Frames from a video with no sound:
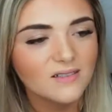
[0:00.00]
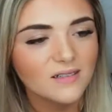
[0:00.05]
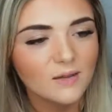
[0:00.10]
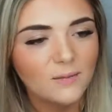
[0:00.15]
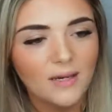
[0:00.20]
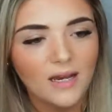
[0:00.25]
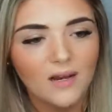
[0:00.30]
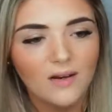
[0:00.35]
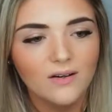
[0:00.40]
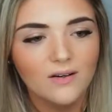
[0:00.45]

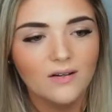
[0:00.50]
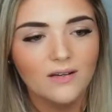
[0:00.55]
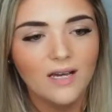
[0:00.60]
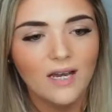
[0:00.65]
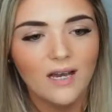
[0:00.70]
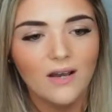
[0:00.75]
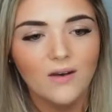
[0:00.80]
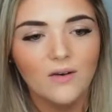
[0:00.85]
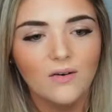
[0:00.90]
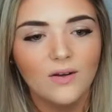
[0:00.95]
about
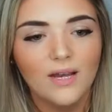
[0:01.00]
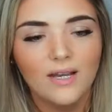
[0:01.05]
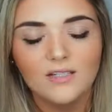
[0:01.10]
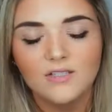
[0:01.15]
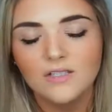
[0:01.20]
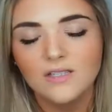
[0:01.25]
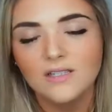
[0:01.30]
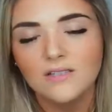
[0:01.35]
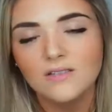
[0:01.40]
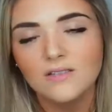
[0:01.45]
how
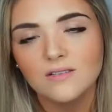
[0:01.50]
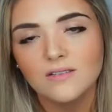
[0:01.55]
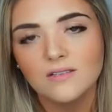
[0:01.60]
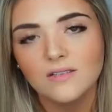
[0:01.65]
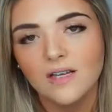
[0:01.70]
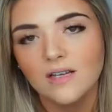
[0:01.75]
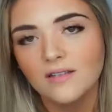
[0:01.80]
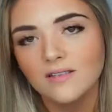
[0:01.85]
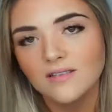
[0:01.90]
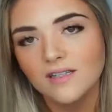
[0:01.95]
actually it's
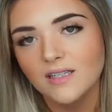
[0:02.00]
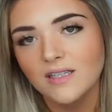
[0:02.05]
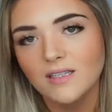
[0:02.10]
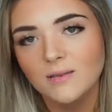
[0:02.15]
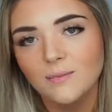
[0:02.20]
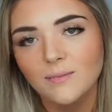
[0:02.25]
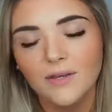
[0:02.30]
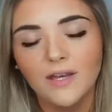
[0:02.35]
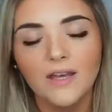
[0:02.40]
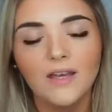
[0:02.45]
kind of
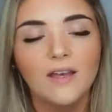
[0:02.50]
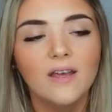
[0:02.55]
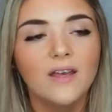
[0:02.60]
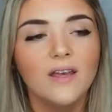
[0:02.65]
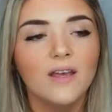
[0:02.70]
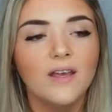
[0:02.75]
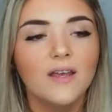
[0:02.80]
sucky but